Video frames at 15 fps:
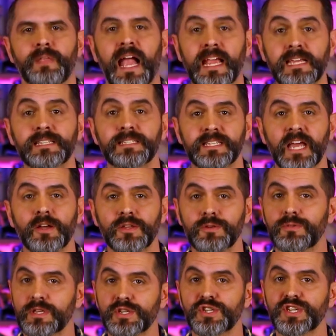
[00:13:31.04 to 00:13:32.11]
I can tell
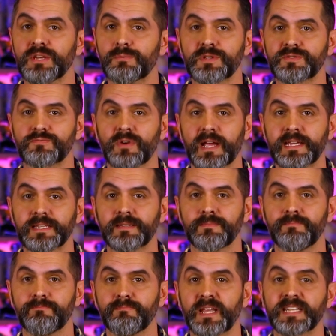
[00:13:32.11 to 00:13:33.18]
you that she was right,
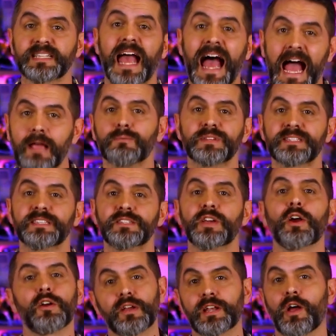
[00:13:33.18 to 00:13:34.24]
because I was the
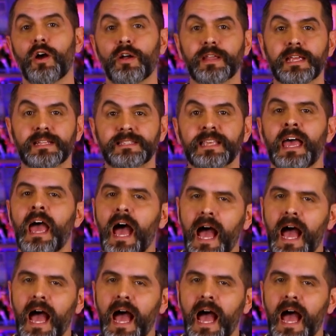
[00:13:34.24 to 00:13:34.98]
target audience.